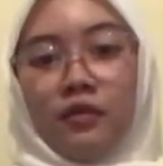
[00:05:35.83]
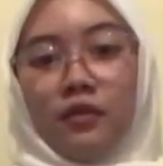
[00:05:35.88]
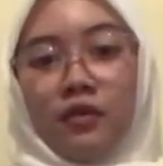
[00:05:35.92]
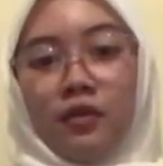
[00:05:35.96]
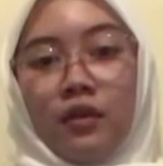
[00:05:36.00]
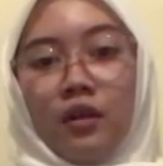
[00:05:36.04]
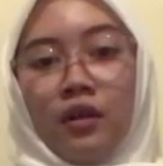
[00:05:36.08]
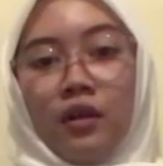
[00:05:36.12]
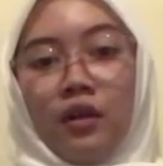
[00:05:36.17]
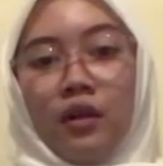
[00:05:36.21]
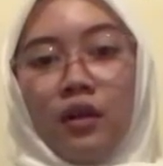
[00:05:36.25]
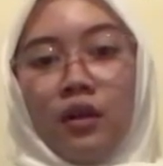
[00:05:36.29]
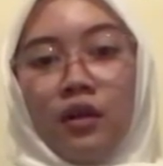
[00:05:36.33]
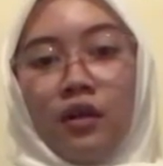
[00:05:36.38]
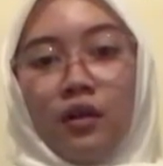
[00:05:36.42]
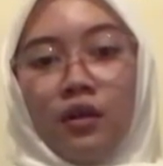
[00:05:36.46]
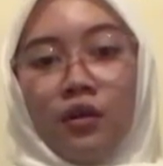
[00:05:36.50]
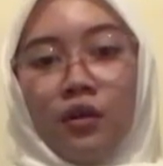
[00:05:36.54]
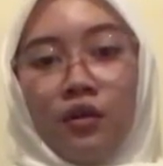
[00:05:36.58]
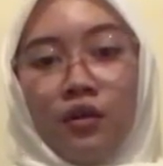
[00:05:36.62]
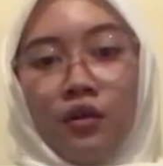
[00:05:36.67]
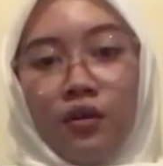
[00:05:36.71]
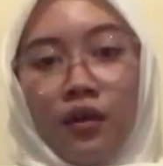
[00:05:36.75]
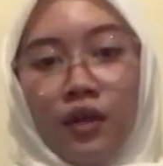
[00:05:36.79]
of
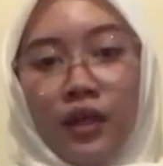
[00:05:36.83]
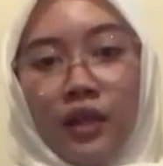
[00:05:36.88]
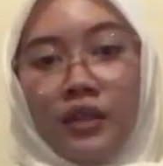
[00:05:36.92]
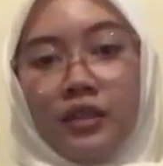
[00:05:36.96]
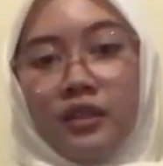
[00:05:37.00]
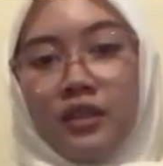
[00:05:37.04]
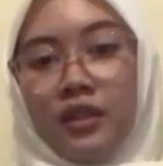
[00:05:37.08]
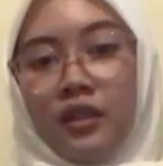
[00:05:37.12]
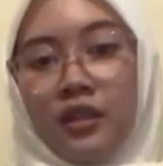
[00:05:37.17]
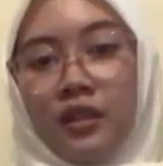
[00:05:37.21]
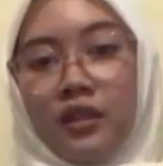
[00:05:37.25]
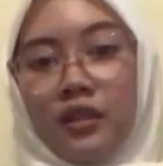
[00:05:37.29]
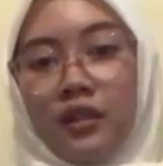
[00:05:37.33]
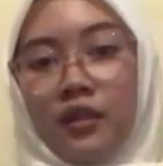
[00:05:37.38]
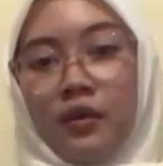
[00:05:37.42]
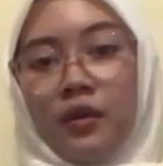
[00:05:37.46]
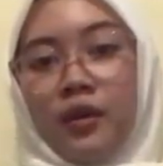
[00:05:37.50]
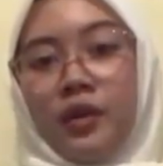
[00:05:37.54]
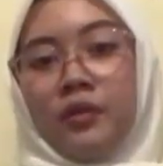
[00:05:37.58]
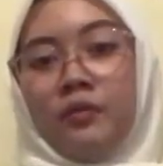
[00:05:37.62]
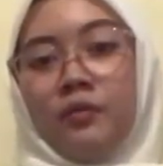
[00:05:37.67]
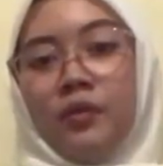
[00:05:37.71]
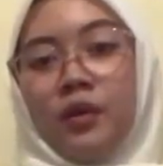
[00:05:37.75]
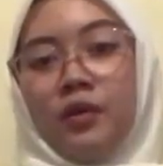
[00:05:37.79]
collection
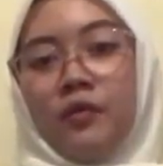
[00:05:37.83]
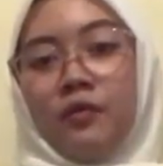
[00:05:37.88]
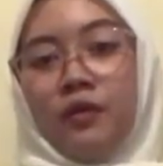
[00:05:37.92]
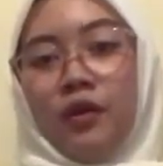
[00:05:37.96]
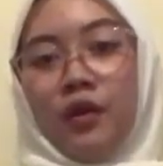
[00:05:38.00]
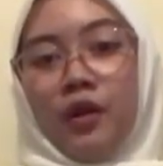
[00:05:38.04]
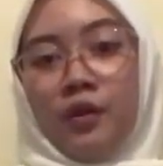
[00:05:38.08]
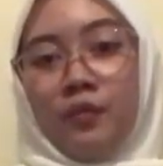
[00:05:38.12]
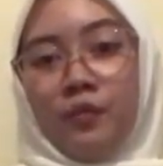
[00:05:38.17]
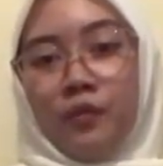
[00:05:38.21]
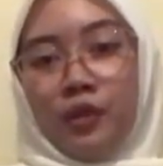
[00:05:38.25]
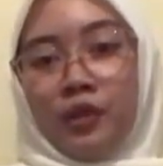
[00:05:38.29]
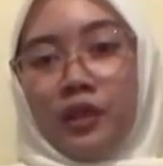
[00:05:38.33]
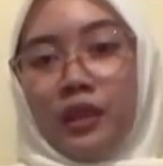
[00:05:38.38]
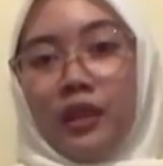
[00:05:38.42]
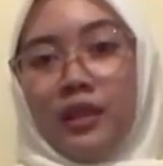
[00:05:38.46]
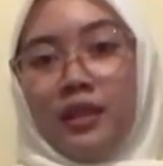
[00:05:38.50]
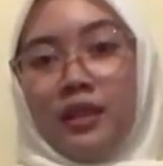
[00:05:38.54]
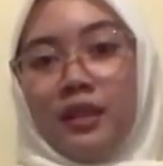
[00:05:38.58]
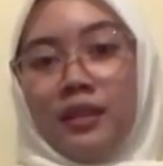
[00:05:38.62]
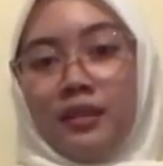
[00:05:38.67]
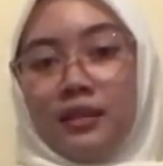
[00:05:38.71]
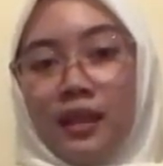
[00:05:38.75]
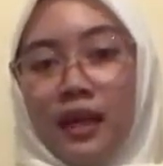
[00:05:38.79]
requirement for inputting
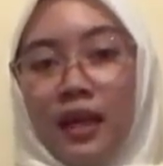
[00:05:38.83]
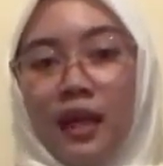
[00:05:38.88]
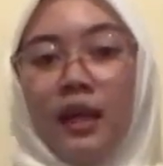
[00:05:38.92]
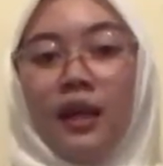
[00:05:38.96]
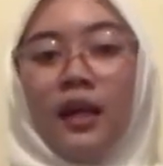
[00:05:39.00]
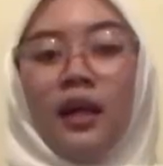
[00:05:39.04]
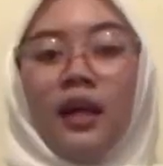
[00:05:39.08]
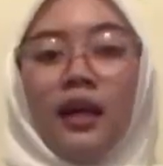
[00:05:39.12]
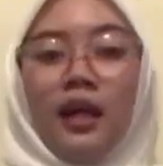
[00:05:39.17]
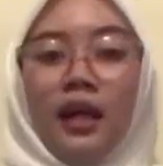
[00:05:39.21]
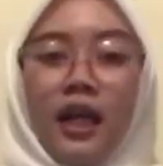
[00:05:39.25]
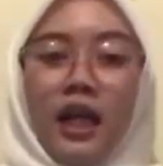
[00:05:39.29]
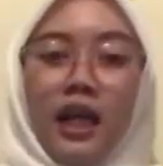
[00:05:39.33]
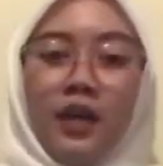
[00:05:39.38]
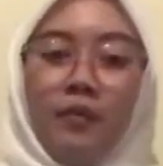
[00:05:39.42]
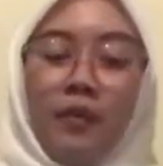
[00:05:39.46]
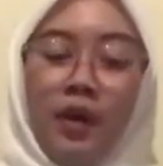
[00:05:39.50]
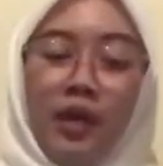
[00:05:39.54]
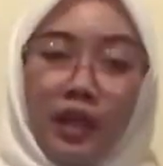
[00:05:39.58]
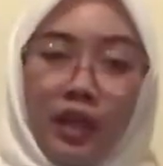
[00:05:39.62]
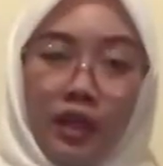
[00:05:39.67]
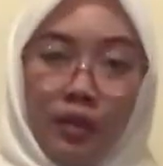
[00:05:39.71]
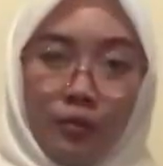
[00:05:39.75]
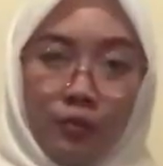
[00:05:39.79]
data and
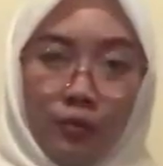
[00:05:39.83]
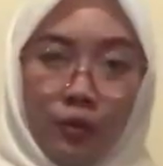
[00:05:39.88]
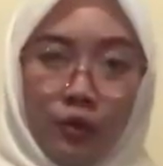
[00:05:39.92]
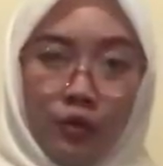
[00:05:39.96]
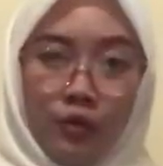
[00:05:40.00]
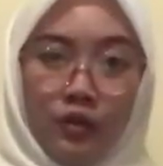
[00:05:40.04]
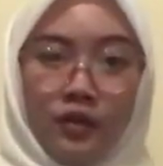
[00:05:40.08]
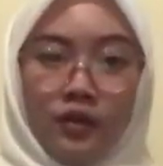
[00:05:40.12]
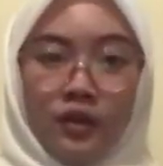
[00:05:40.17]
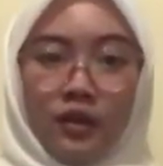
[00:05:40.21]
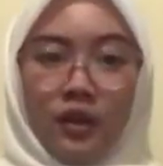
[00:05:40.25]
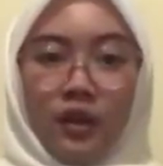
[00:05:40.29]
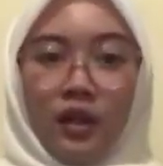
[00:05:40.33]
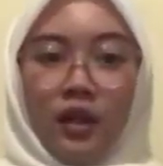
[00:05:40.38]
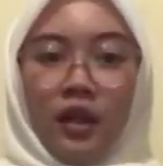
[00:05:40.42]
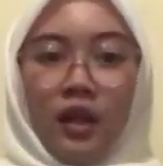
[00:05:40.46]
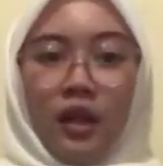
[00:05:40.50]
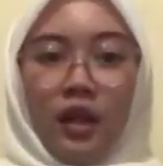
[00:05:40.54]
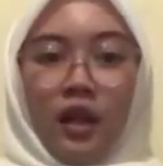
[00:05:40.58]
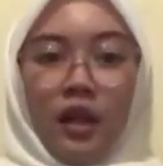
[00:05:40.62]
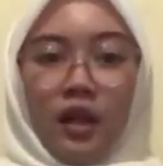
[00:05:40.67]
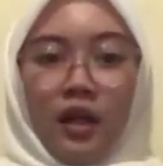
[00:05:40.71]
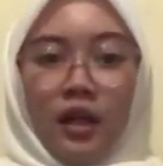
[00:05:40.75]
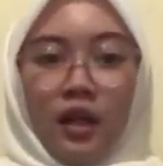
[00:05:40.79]
making books,
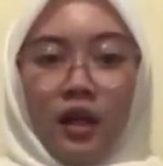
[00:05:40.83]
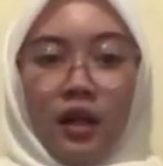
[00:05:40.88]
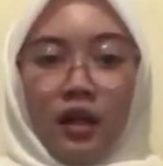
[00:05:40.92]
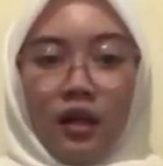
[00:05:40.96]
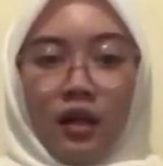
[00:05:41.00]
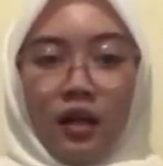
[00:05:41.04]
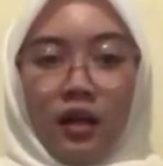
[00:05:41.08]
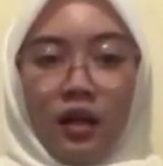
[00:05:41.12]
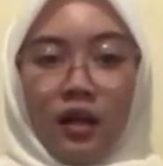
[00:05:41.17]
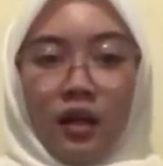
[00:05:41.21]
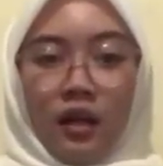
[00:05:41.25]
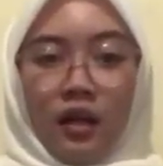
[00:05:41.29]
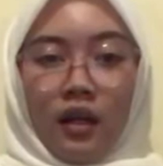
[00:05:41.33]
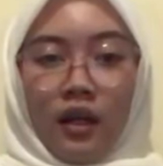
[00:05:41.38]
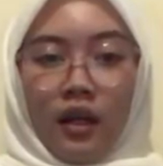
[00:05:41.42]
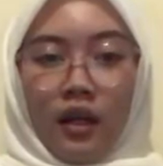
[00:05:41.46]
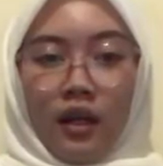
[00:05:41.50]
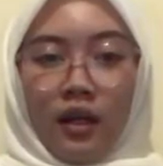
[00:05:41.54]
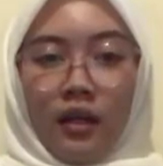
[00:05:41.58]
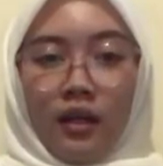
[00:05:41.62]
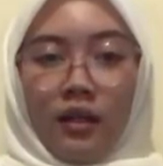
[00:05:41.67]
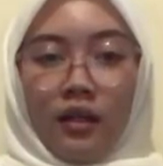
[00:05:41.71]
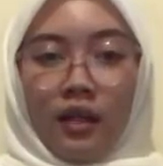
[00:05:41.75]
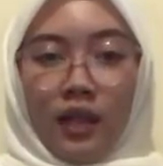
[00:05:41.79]

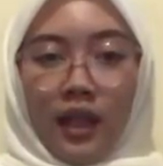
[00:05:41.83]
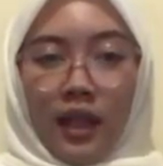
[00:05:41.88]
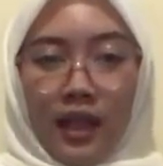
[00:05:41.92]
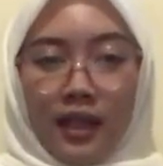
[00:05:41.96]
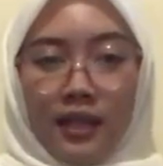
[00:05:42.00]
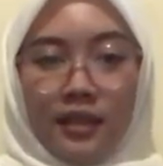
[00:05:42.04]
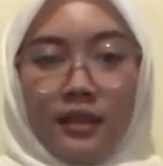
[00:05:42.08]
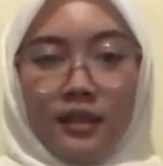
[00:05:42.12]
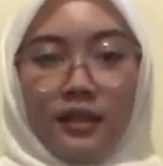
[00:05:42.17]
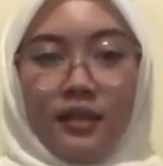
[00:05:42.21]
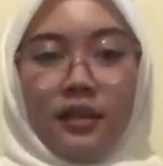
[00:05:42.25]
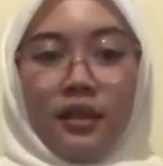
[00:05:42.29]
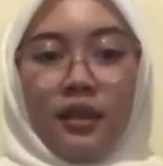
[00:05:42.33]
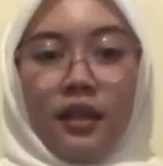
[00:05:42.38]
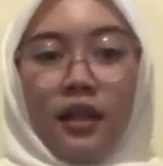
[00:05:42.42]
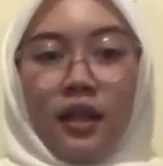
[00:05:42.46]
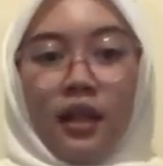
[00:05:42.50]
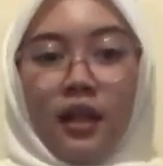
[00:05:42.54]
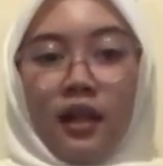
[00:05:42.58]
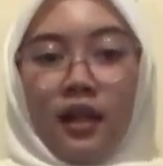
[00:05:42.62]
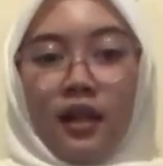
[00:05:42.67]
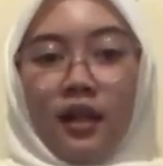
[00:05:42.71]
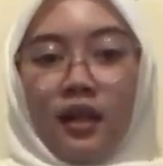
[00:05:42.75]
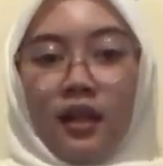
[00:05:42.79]
and the last,
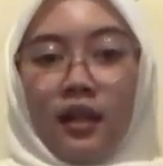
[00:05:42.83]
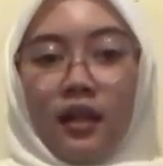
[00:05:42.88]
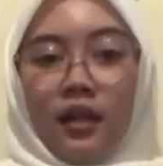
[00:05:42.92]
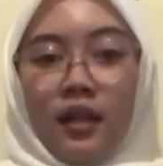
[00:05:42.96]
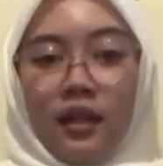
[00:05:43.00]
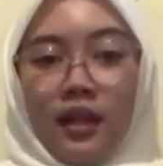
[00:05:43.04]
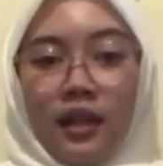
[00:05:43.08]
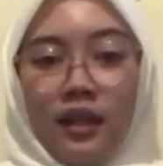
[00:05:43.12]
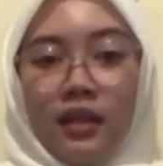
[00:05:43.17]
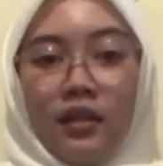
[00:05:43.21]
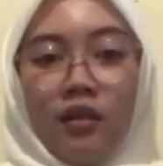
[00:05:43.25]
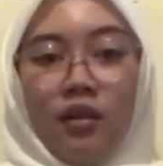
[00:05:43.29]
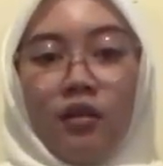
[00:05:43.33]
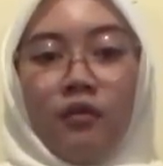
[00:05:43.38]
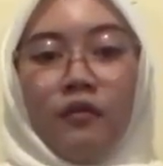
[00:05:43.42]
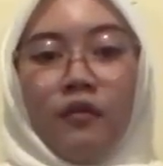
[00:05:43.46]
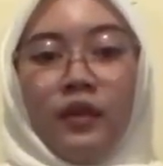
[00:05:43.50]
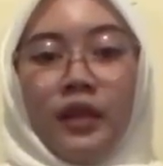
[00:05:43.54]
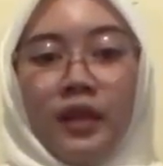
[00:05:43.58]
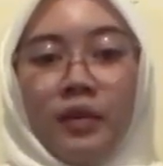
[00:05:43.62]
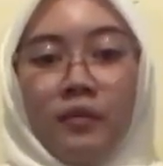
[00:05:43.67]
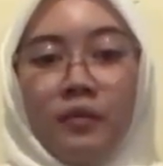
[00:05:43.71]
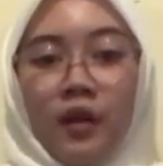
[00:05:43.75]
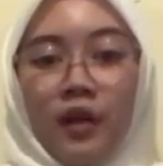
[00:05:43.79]
lack of
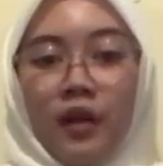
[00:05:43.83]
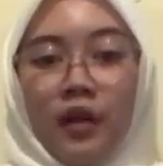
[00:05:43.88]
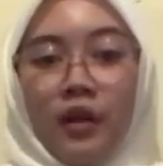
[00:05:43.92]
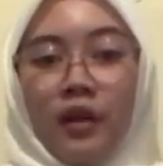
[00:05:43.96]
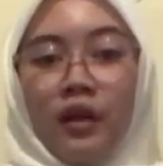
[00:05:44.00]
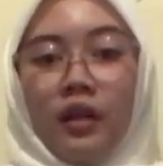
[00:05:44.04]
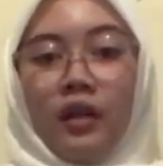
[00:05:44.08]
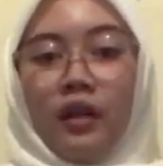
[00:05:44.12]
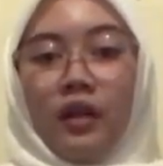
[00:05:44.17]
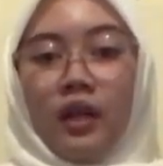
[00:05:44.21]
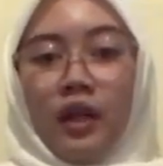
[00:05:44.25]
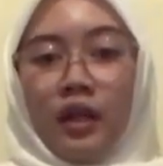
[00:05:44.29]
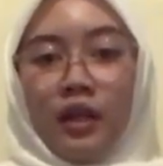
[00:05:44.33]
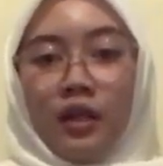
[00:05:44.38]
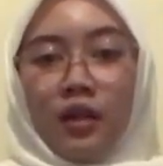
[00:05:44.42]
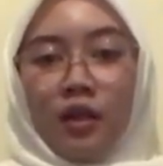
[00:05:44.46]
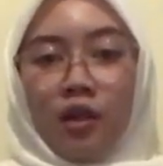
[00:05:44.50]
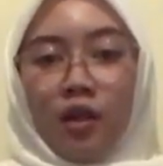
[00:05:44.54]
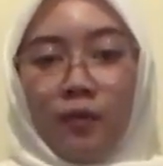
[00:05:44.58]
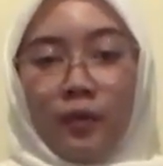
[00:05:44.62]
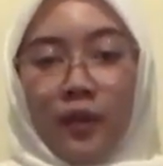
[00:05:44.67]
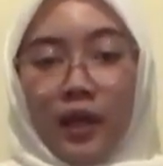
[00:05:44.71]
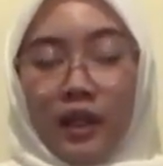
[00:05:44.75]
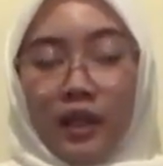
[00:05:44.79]
labor in the
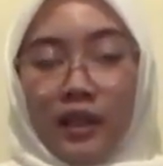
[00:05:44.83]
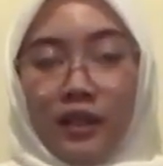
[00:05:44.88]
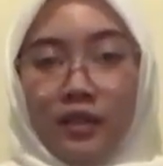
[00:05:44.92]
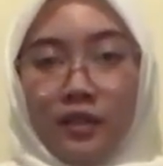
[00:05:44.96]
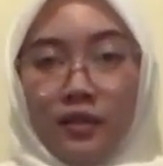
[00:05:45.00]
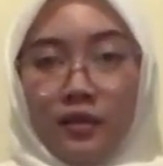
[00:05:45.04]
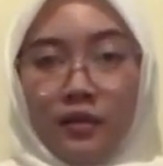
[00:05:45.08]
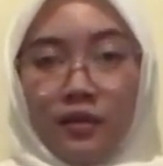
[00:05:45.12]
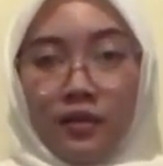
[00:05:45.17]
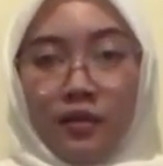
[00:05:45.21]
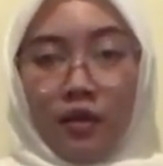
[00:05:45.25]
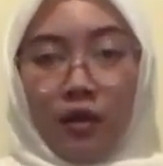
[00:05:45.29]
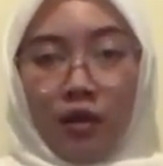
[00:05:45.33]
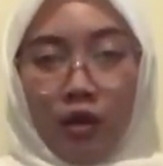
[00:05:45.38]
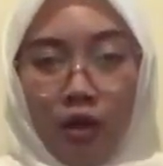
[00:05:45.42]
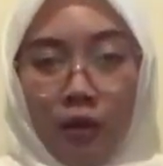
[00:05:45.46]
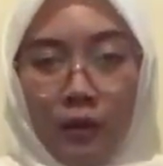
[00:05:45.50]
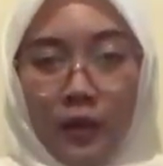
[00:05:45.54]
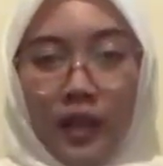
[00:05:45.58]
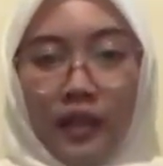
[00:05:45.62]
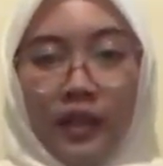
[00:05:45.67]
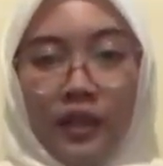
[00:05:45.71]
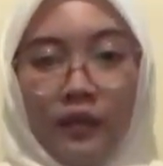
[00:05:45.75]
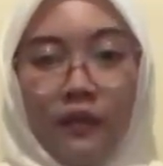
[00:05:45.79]

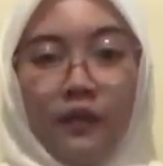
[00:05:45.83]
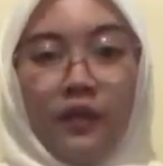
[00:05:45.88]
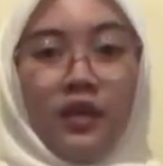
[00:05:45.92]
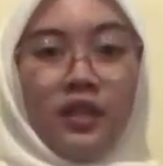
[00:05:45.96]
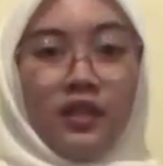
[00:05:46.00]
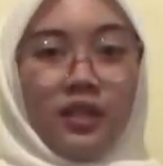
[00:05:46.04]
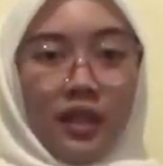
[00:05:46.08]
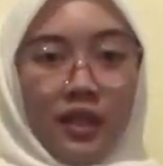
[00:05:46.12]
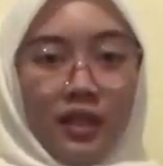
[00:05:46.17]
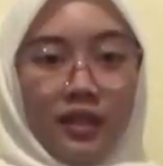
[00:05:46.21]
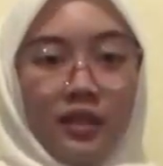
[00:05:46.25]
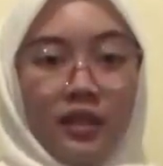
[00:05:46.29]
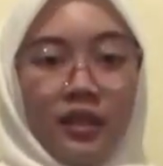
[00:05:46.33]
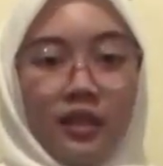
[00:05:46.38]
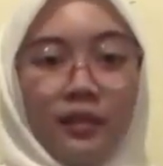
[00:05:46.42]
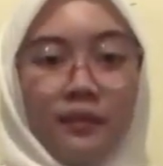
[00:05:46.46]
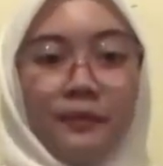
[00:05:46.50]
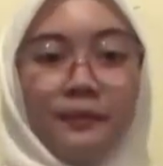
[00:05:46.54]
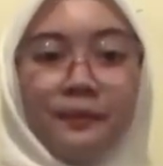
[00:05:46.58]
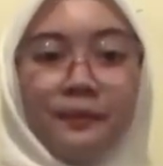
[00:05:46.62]
cooperative section.